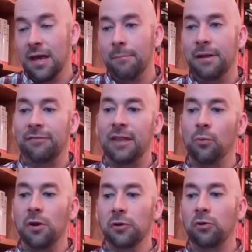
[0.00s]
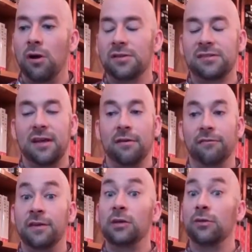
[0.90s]
but if they run across a
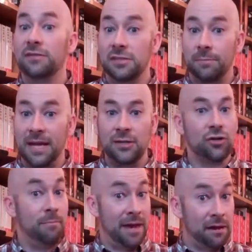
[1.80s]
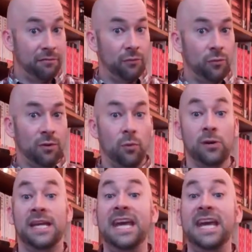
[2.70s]
figure of speech, a metaphor, or an